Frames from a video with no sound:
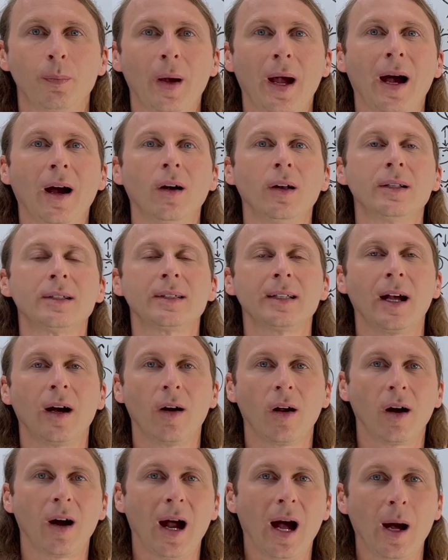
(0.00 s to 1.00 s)
Balance out
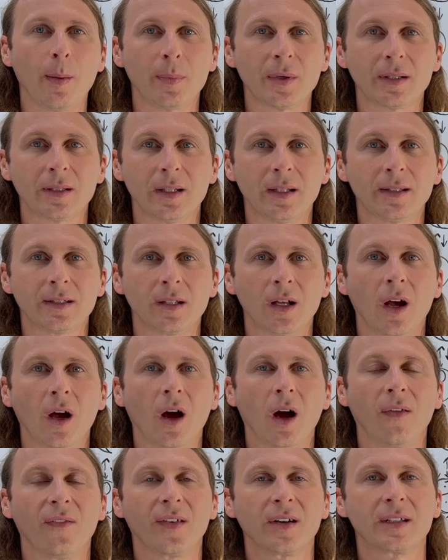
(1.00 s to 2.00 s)
our opposites
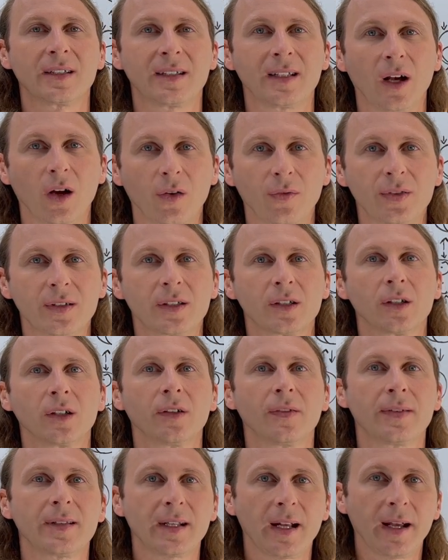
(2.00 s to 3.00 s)
of our
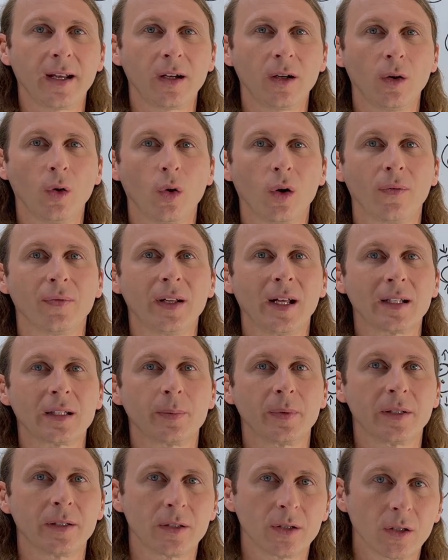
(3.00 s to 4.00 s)
self-serve cycle, or if it has to
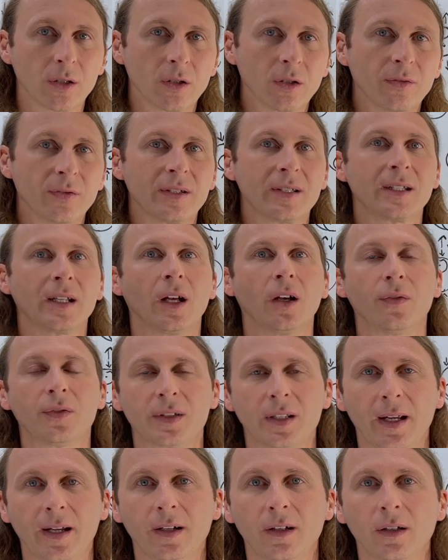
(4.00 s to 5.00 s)
be serve-self
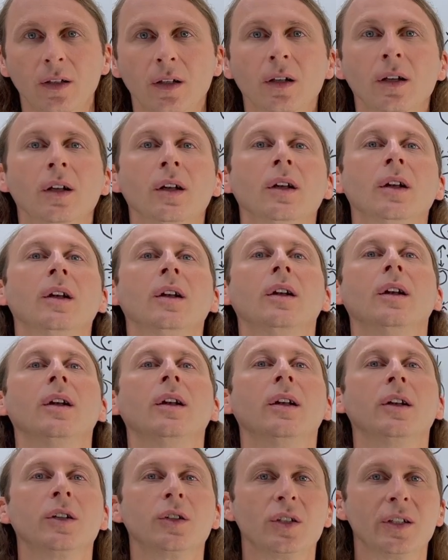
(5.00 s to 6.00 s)
cycle.
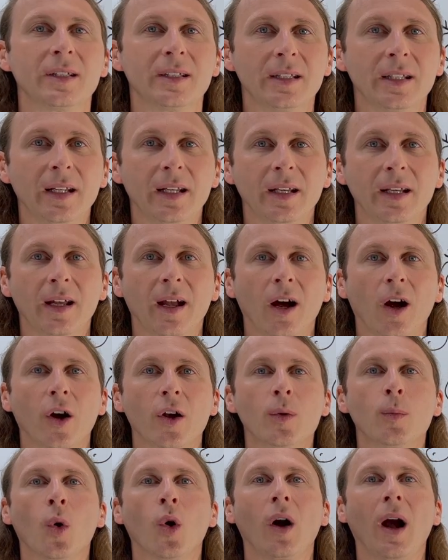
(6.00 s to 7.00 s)
Just see, are
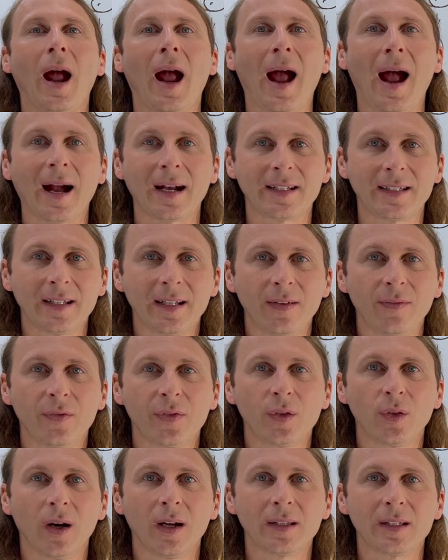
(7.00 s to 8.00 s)
you more active
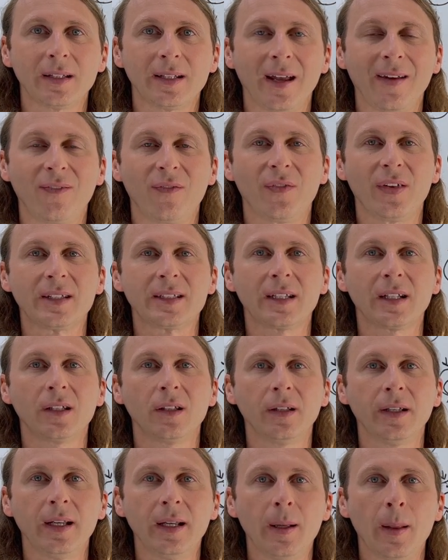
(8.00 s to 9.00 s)
throughout the day
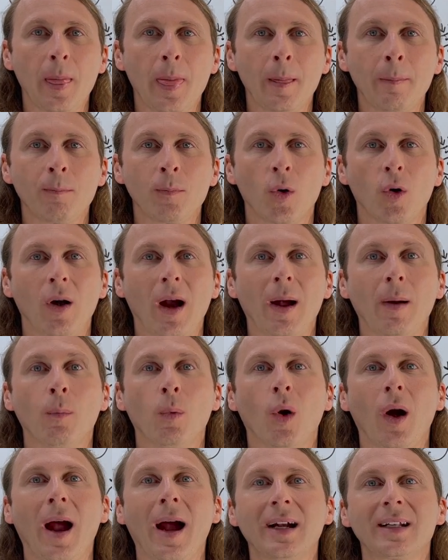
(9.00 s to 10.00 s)
physically or
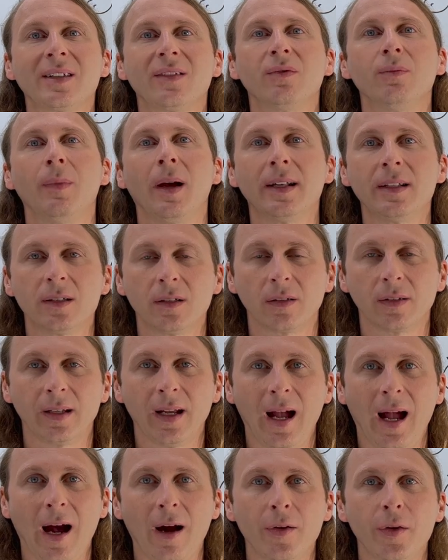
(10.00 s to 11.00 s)
more active mentally?
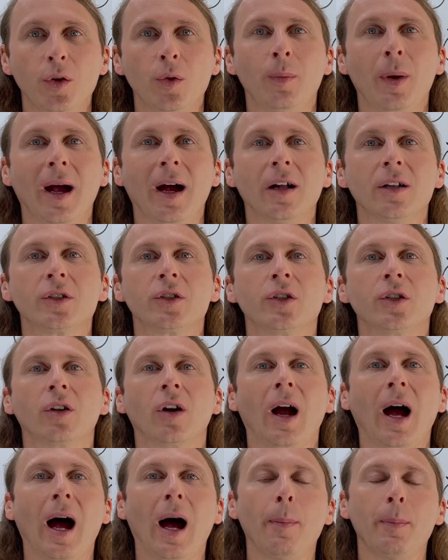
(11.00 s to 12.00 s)
How do you balance
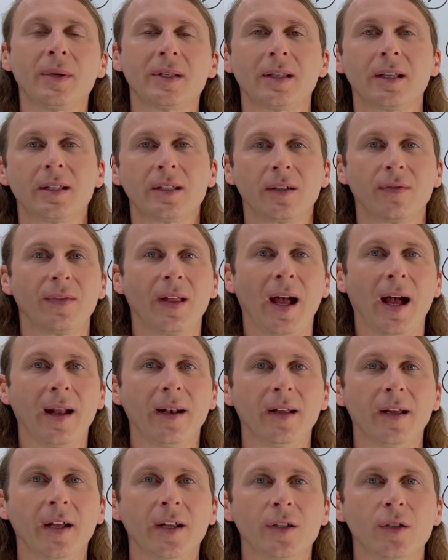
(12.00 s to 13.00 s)
your opposites of that?
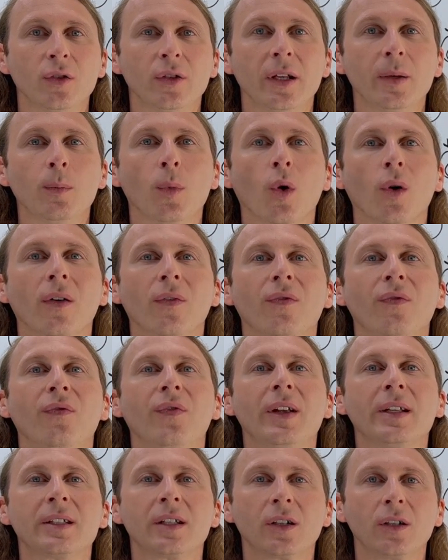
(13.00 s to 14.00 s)
Do you need more
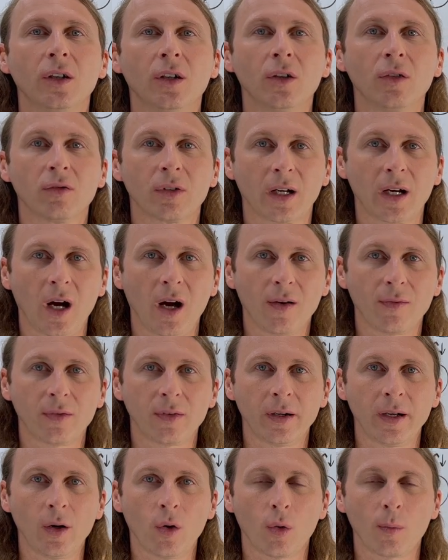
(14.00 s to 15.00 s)
physical
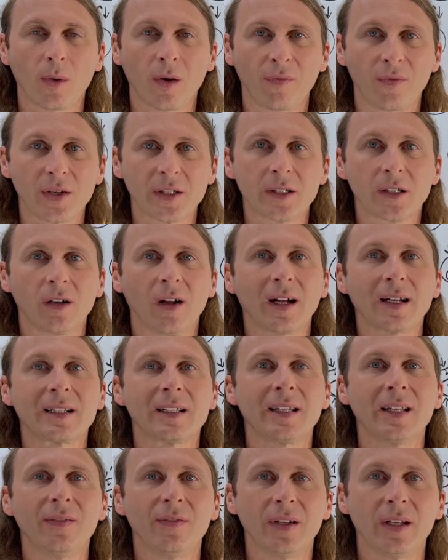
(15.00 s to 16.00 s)
recovery or more physical
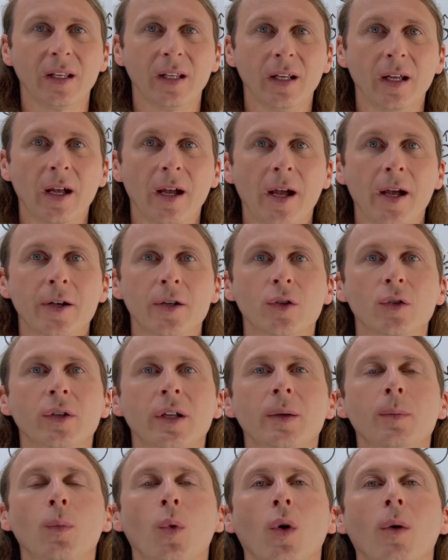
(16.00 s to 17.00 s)
activity? Do you
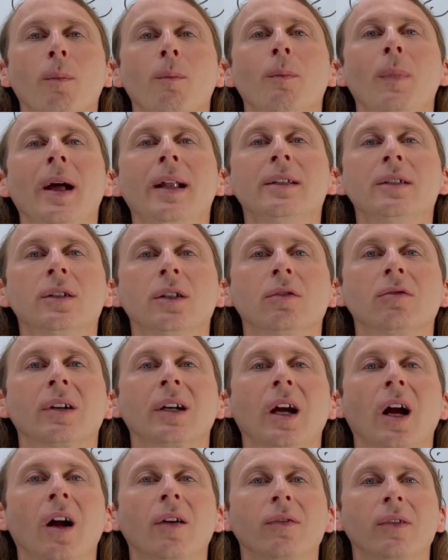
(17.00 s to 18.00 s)
need more mental
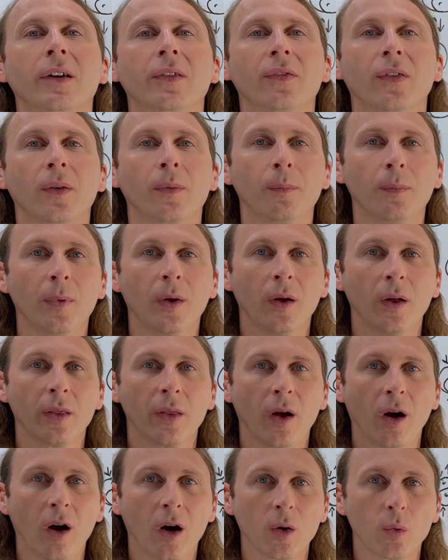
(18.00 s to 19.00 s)
recovery from
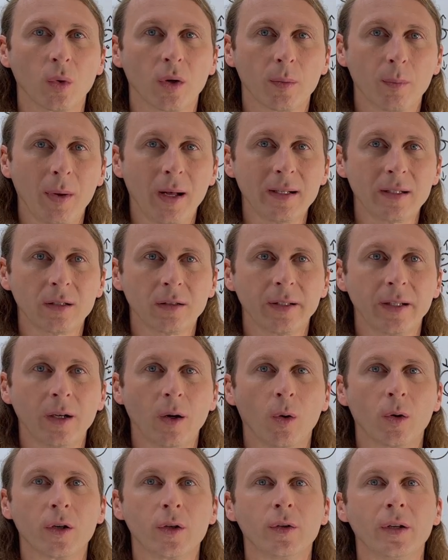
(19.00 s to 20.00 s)
the hard work mentally,
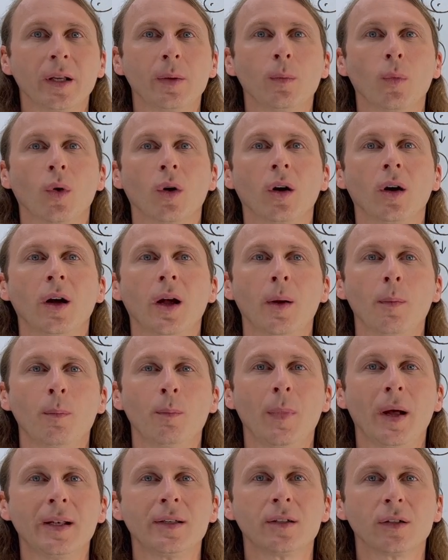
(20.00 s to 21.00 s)
or do you need more
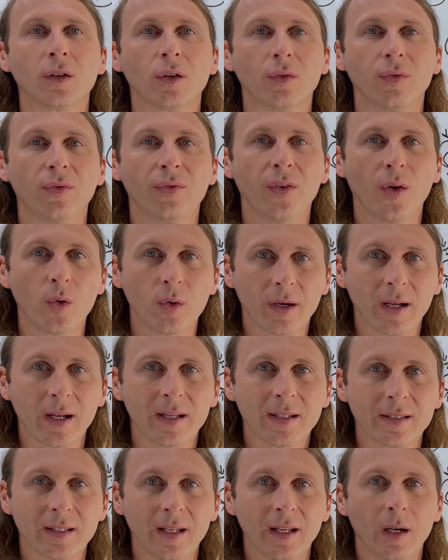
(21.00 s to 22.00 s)
mental
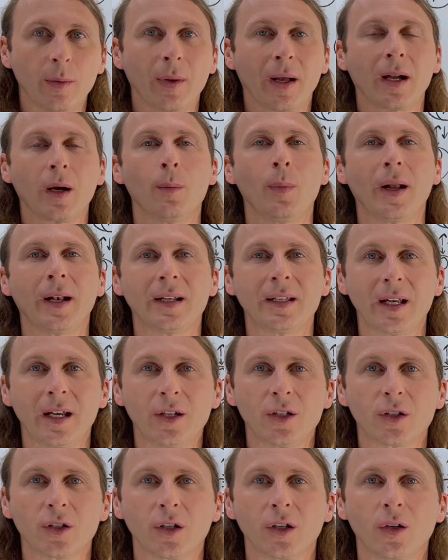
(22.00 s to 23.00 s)
focus in like a
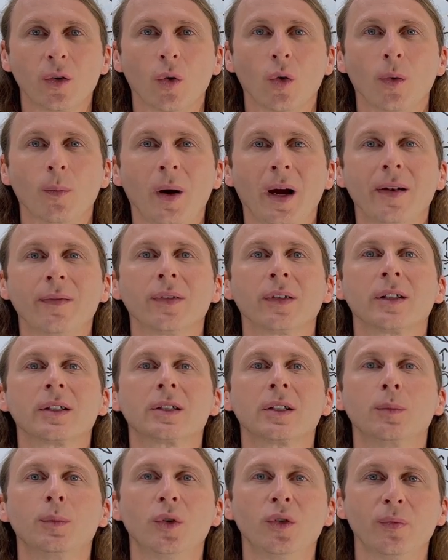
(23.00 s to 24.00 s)
meditation or mindfulness
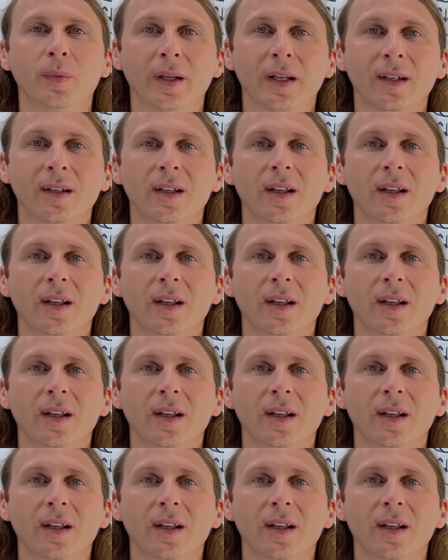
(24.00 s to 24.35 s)
and movement?